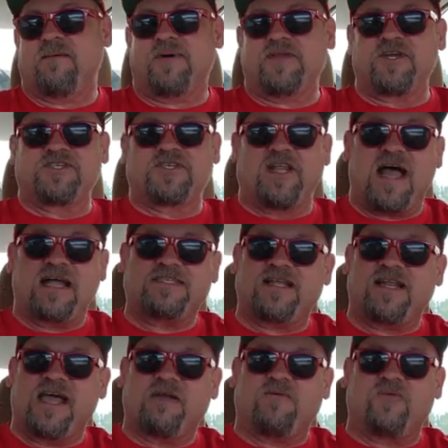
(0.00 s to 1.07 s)
But there's lots
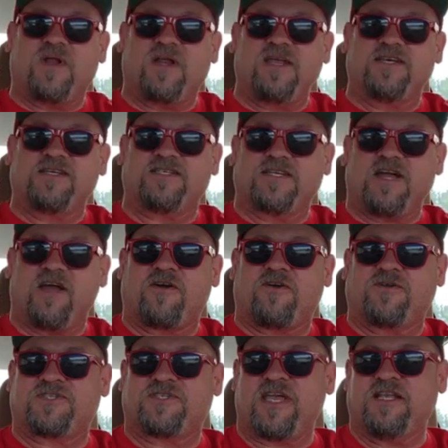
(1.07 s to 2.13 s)
of like really
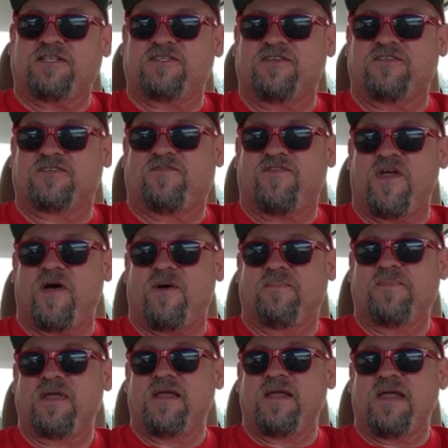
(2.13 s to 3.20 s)
hysterical scenes in this film,